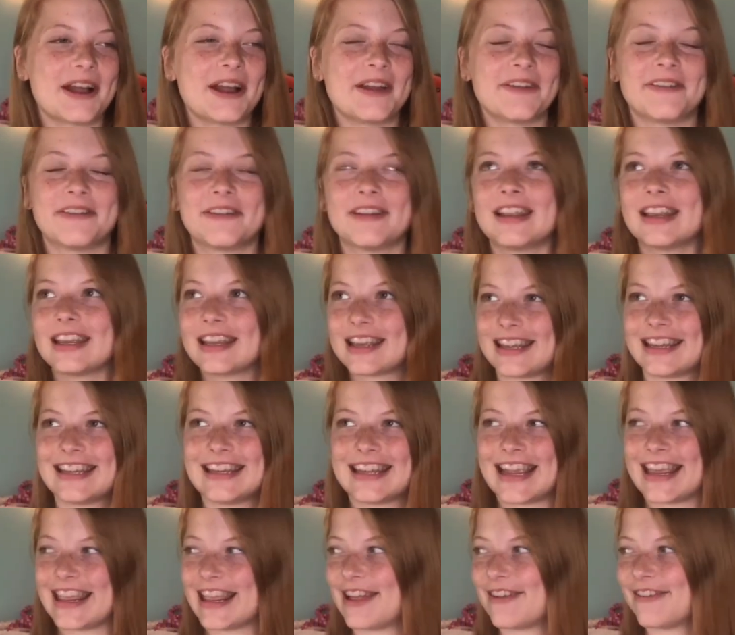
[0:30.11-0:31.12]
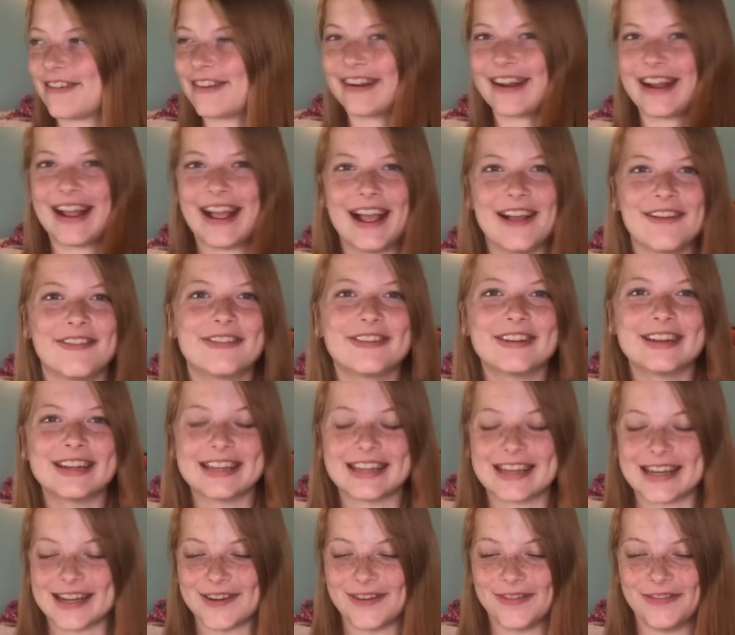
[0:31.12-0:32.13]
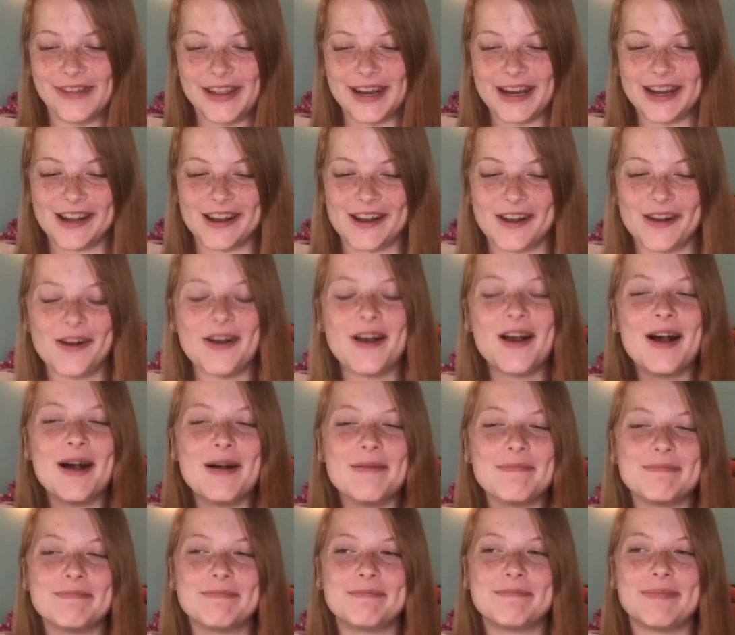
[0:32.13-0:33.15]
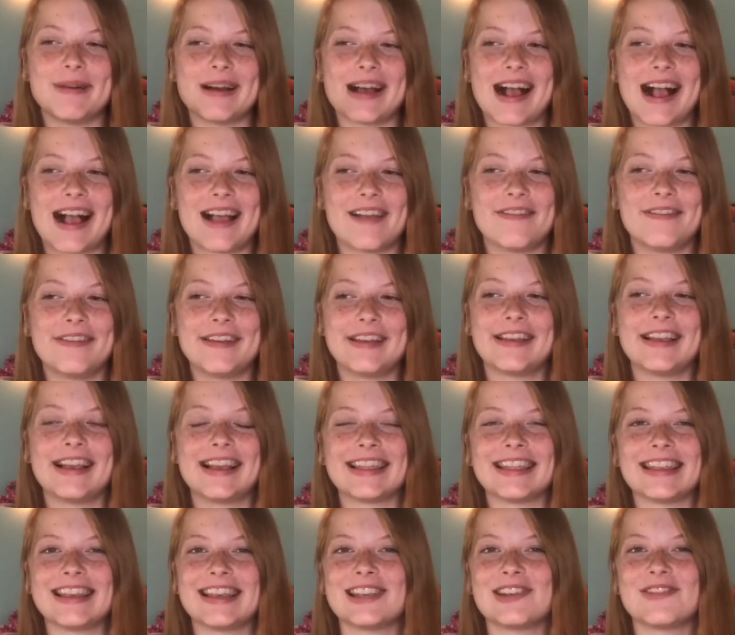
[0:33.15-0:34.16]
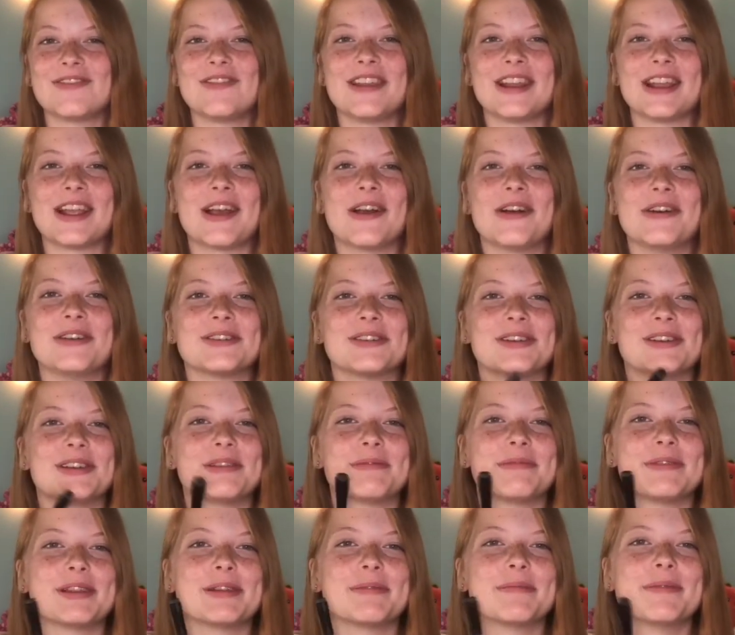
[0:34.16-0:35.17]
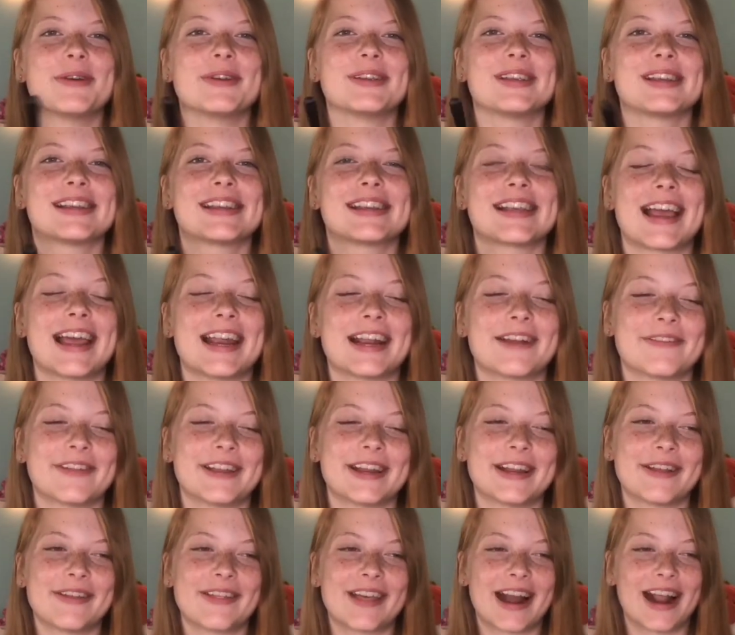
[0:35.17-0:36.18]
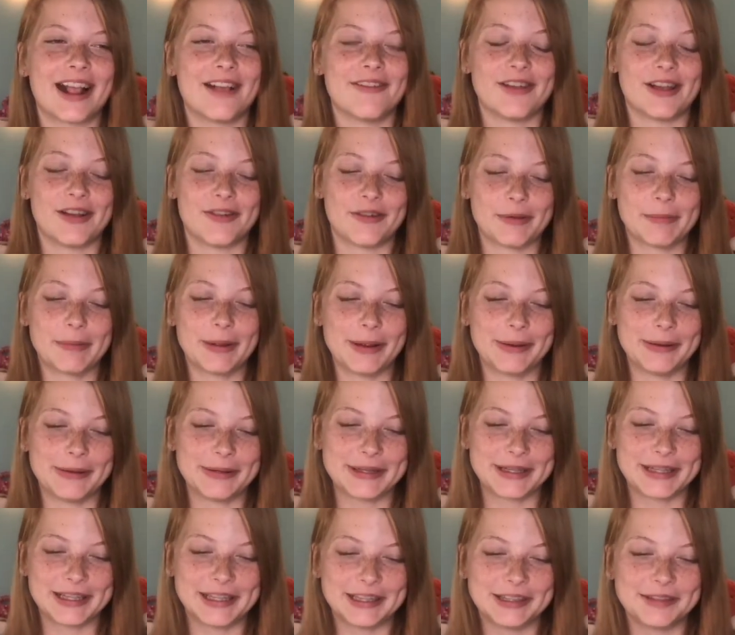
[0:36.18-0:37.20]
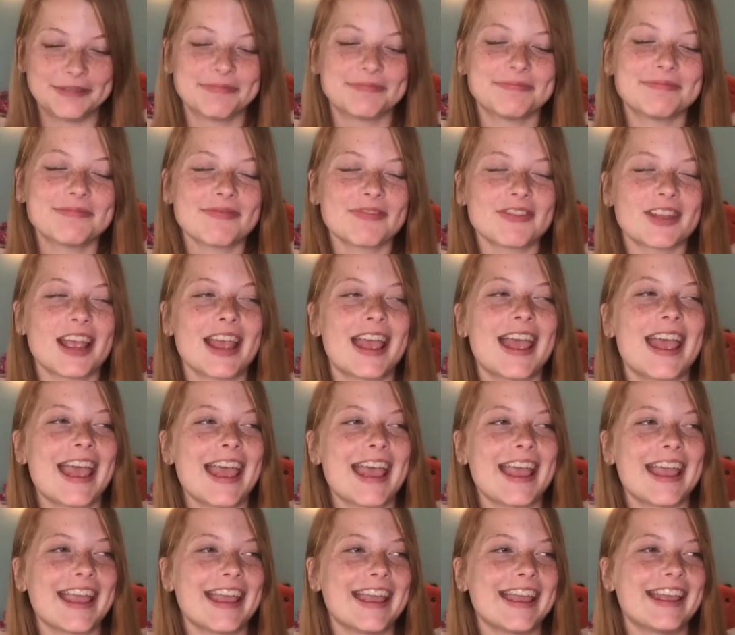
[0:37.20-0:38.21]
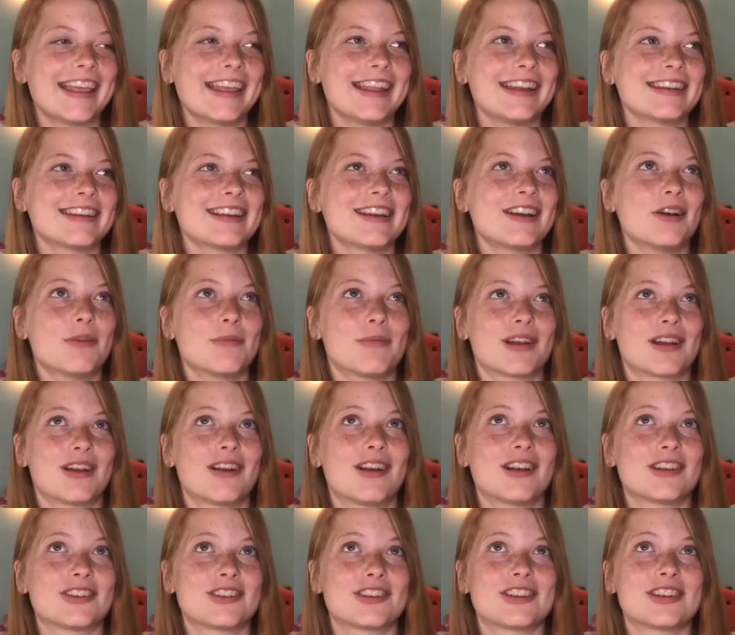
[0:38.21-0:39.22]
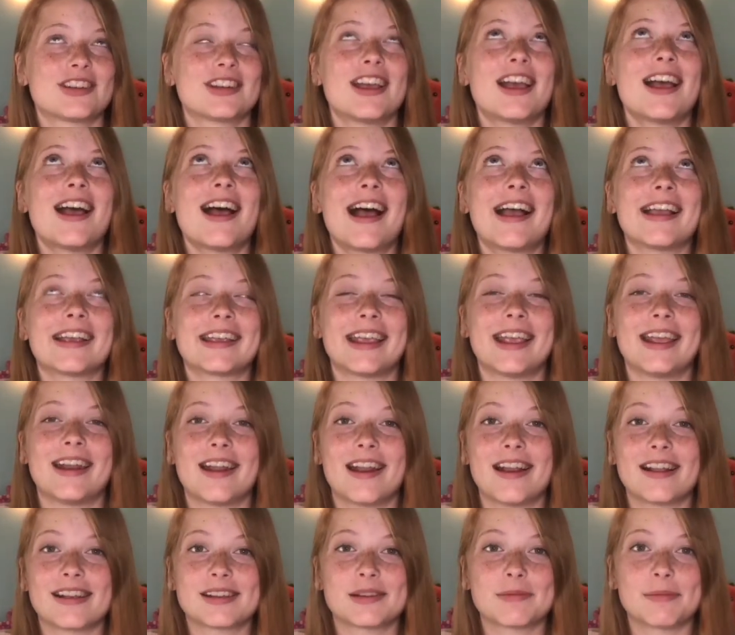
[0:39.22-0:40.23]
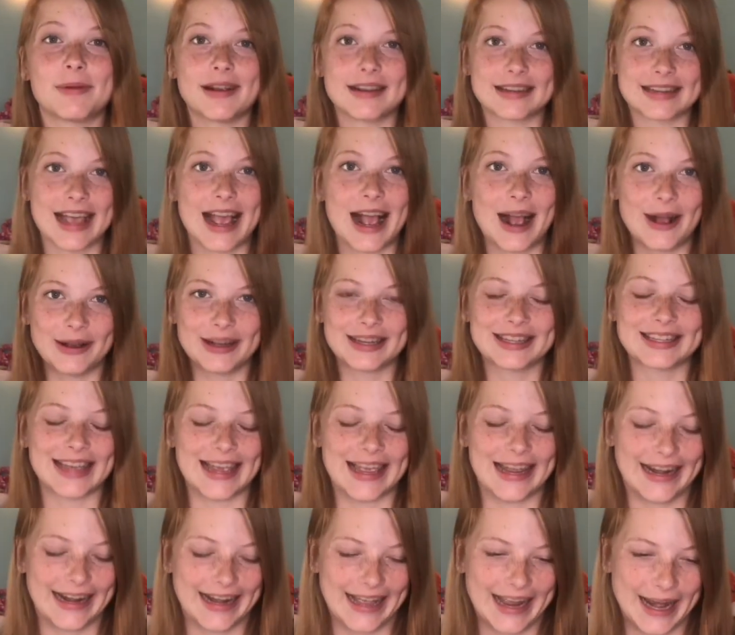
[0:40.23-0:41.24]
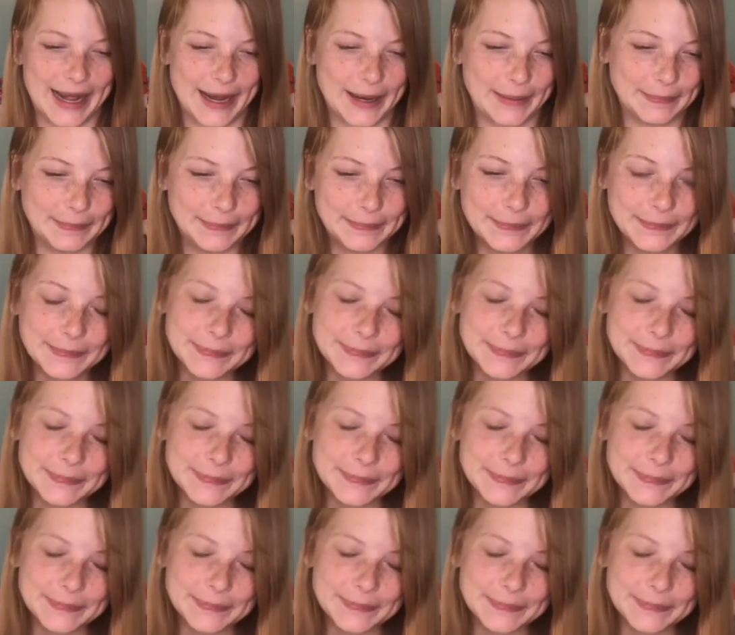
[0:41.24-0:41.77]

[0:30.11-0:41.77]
I feel like I say that for every single video, but I feel like this video is going to be the most exciting video that I've ever posted. And oh my gosh, I cannot express how excited I am.